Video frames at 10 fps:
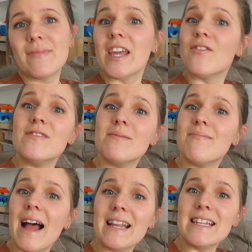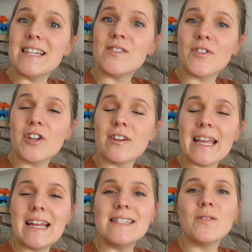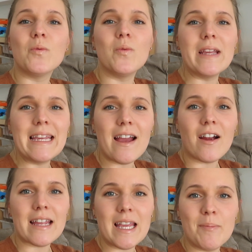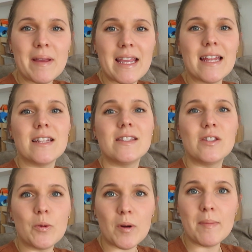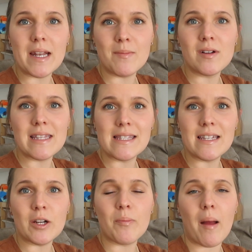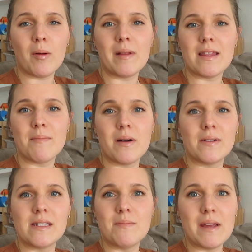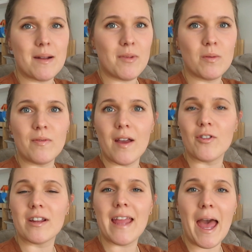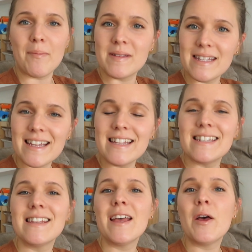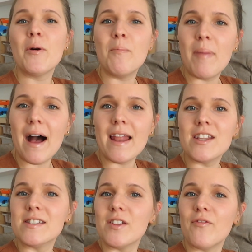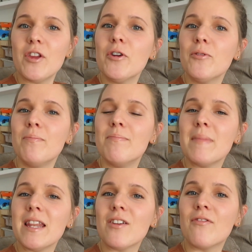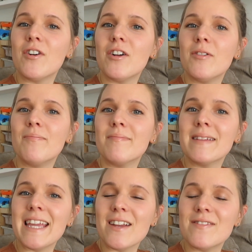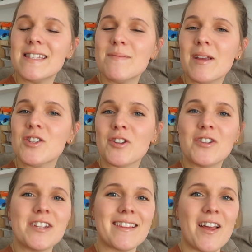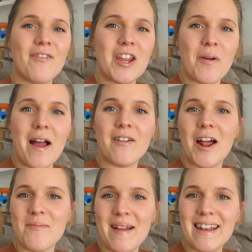gift ideas for your kids. We are keeping it super minimal this year, probably the most minimal we've ever kept it, but just a few meaningful gifts. Make sure you check that video out on